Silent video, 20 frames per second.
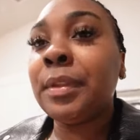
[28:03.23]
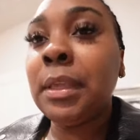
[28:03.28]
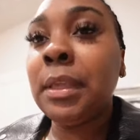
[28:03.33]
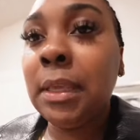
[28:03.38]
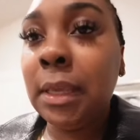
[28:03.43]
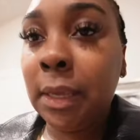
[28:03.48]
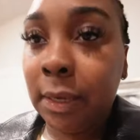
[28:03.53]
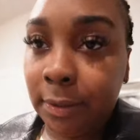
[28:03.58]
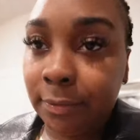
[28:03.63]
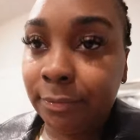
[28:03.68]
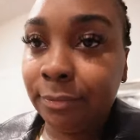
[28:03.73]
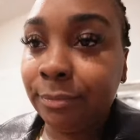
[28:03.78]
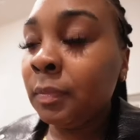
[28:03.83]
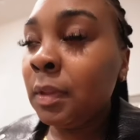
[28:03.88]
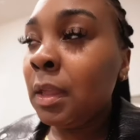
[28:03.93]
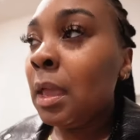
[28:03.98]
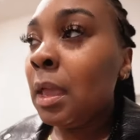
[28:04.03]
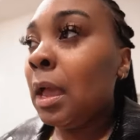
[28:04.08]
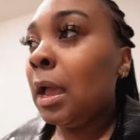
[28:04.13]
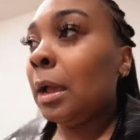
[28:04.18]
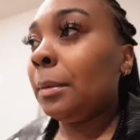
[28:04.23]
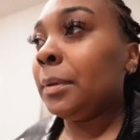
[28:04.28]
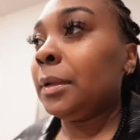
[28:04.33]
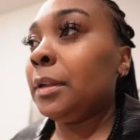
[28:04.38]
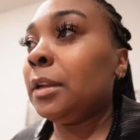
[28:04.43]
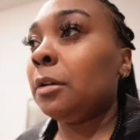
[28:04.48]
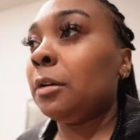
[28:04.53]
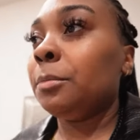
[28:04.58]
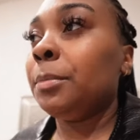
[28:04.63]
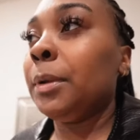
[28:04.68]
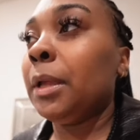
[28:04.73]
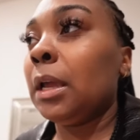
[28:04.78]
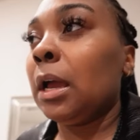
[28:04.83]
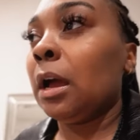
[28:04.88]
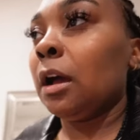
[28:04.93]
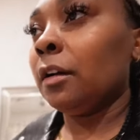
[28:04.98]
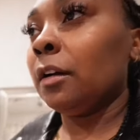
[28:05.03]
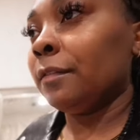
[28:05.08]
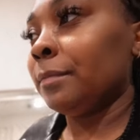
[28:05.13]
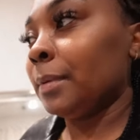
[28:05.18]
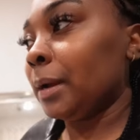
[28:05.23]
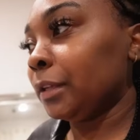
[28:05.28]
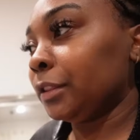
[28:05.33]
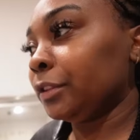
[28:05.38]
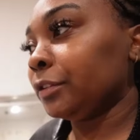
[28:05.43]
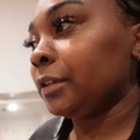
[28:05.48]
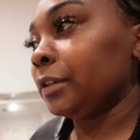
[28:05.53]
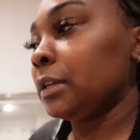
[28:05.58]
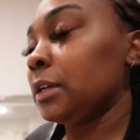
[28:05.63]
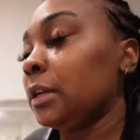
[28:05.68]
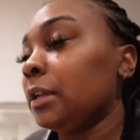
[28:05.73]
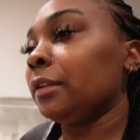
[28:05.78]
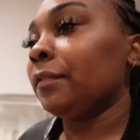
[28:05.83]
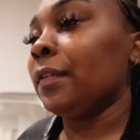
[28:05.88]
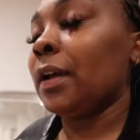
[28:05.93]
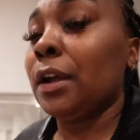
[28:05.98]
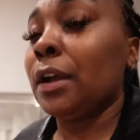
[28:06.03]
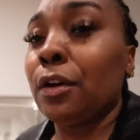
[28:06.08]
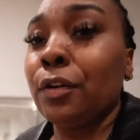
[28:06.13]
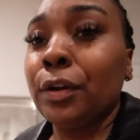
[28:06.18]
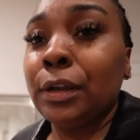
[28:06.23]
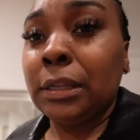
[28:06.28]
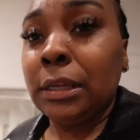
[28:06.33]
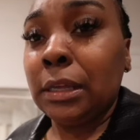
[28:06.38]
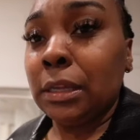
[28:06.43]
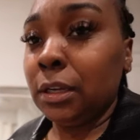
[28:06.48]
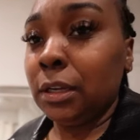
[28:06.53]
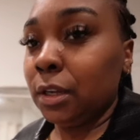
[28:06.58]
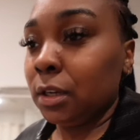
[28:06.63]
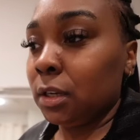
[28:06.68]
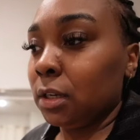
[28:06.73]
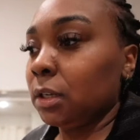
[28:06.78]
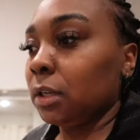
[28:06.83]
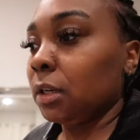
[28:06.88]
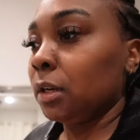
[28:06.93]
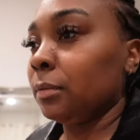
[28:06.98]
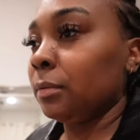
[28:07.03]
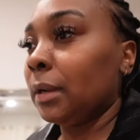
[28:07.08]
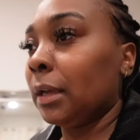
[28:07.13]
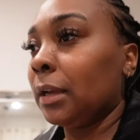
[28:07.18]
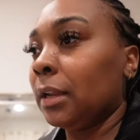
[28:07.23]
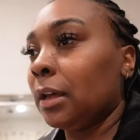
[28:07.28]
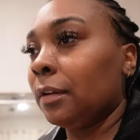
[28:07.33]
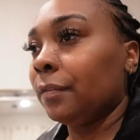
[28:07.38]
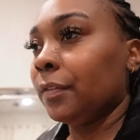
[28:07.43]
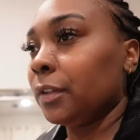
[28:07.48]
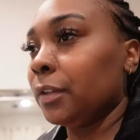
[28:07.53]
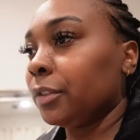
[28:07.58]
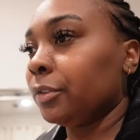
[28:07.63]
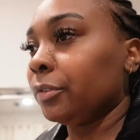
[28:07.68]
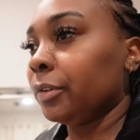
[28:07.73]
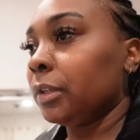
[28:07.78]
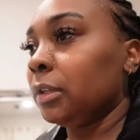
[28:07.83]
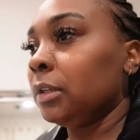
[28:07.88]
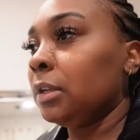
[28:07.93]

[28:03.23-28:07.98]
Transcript: yeah, I plan on being off by three, and if I go ahead and get dinner done when I get off at three,